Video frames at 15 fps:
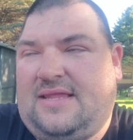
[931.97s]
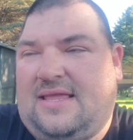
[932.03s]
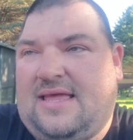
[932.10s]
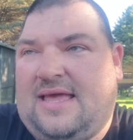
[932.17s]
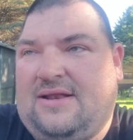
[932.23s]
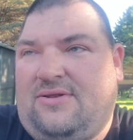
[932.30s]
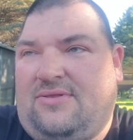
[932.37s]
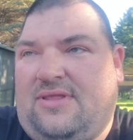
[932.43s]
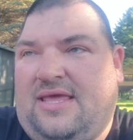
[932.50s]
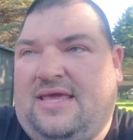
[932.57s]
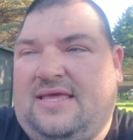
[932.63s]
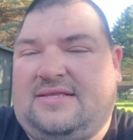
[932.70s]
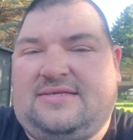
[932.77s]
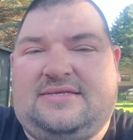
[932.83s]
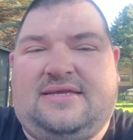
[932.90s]
I don't
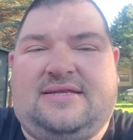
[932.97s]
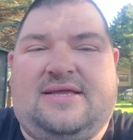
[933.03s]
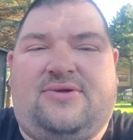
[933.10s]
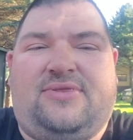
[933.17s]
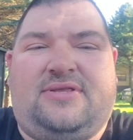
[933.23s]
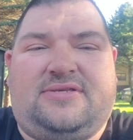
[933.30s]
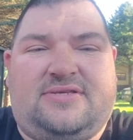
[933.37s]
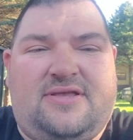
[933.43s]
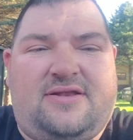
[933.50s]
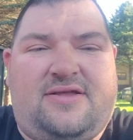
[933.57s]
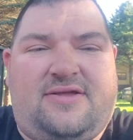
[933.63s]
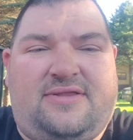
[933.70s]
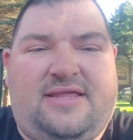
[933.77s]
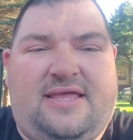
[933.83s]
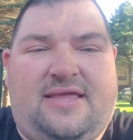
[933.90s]
like it sitting out in the sun
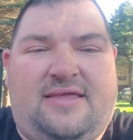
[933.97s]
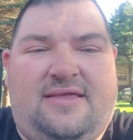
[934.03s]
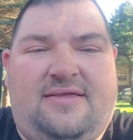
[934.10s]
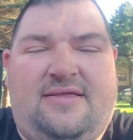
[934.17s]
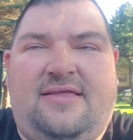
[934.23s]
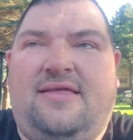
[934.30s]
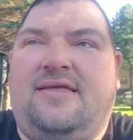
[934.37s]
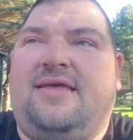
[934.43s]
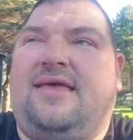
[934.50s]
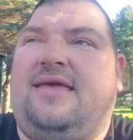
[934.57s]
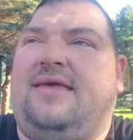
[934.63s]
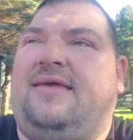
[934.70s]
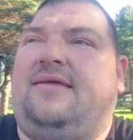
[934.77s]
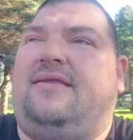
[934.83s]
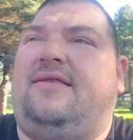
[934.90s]
all day
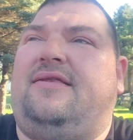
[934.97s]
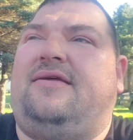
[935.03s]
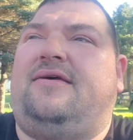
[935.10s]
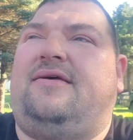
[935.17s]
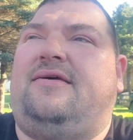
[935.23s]
and